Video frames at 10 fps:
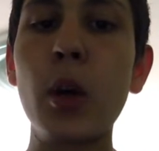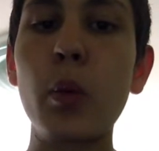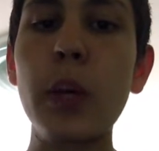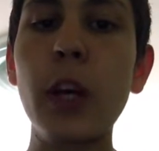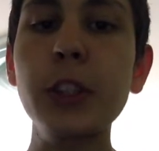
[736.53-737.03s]

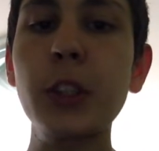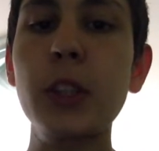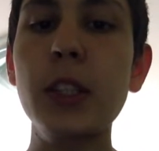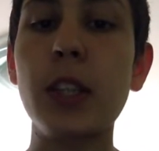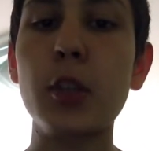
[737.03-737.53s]
We also
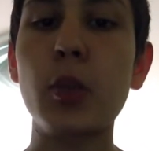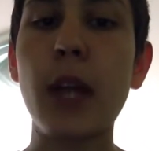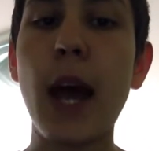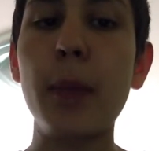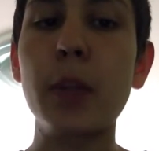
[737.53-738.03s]
discuss what
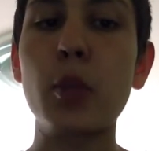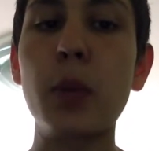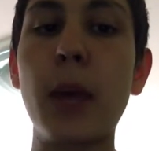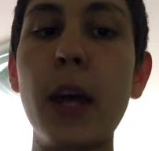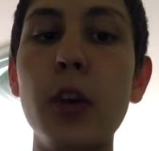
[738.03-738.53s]
happens when
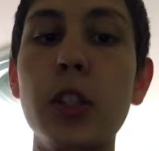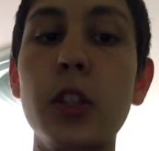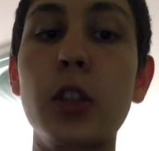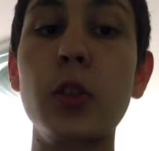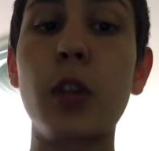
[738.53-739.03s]
meiosis
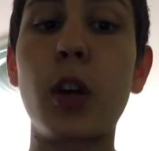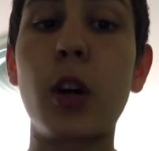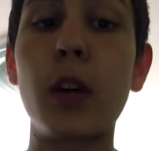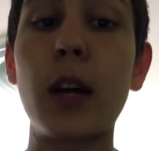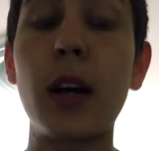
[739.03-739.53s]
goes
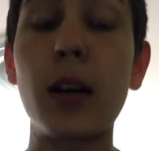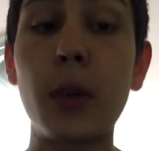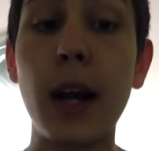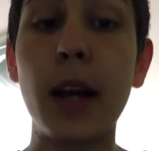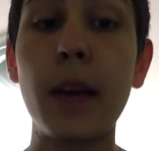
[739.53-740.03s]

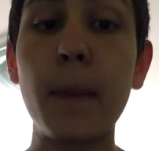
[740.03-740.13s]
awry.